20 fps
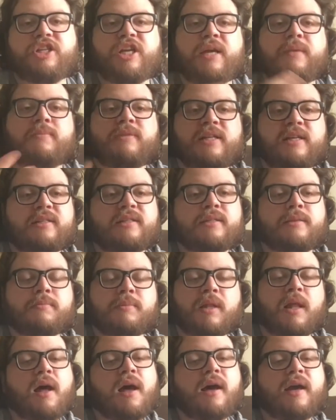James has
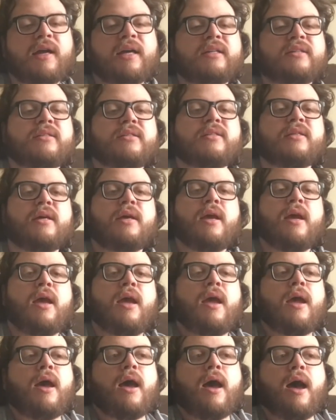some lines,
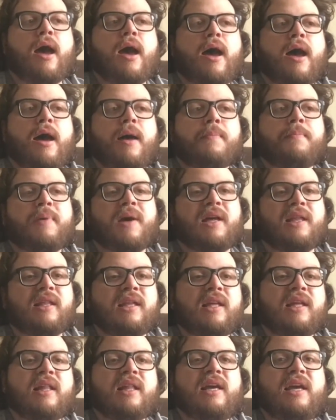uh, but
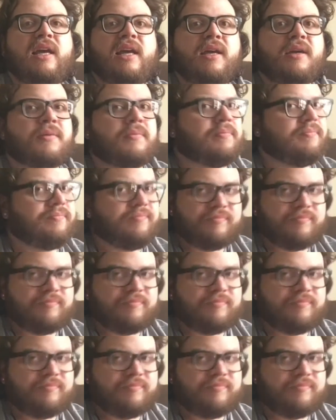Lily,